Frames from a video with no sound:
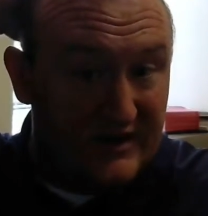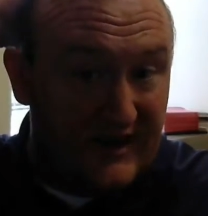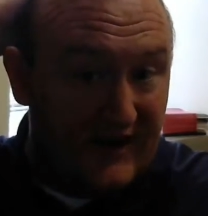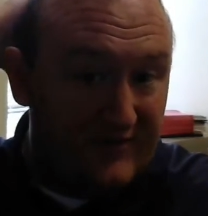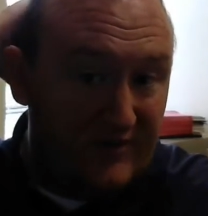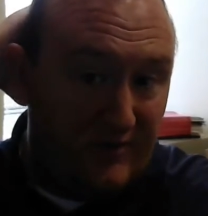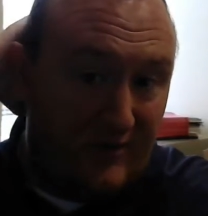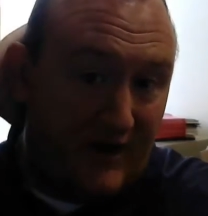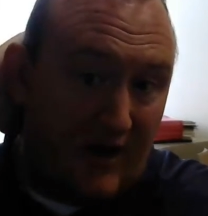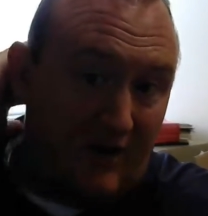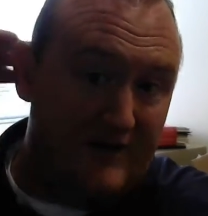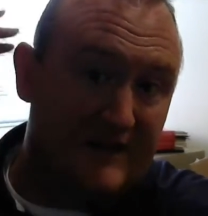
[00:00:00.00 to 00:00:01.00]
you to definitely
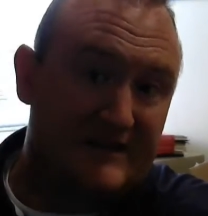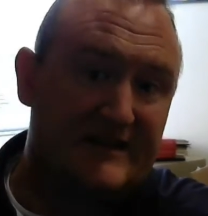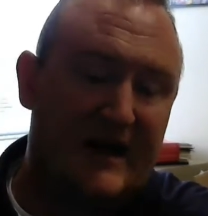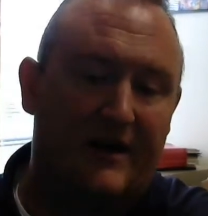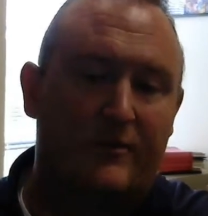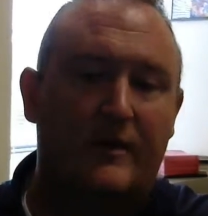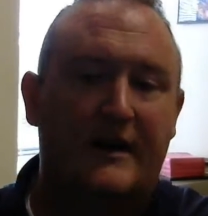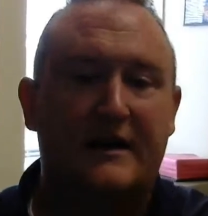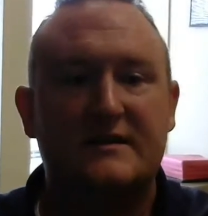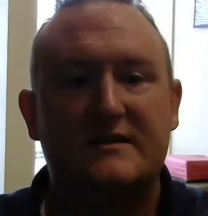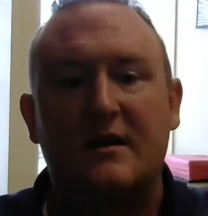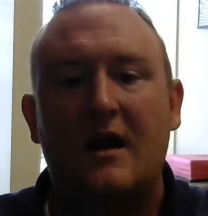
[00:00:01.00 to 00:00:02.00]
read all the assigned
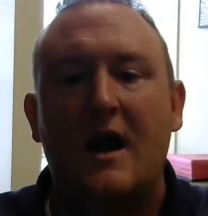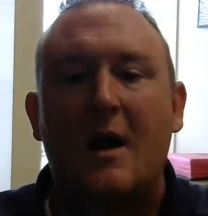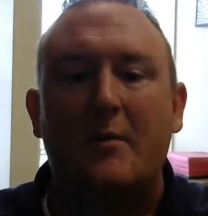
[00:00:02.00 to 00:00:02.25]
readings.